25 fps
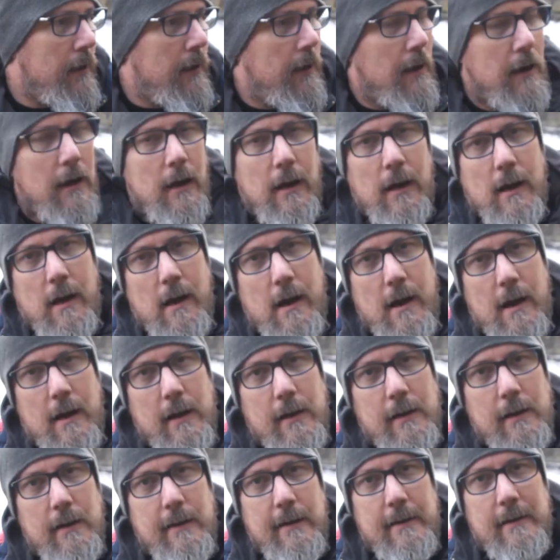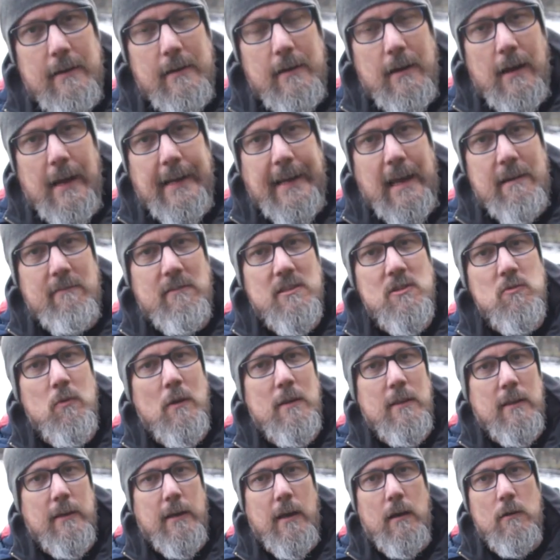I gave it to
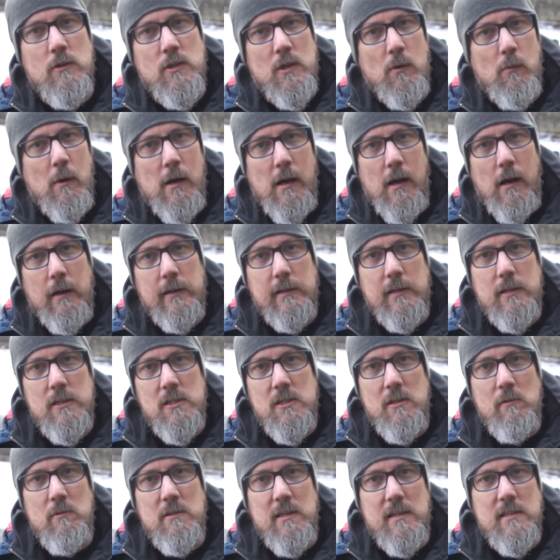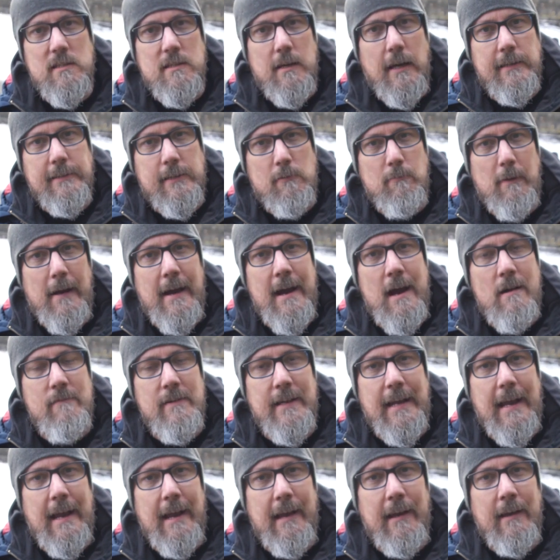one of the girls at work because she was excited about
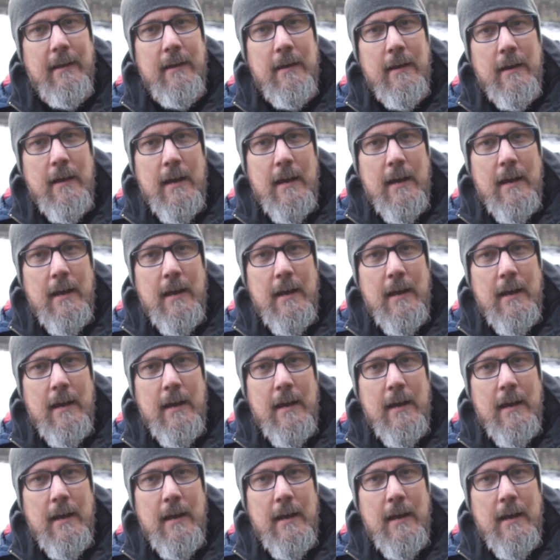having it,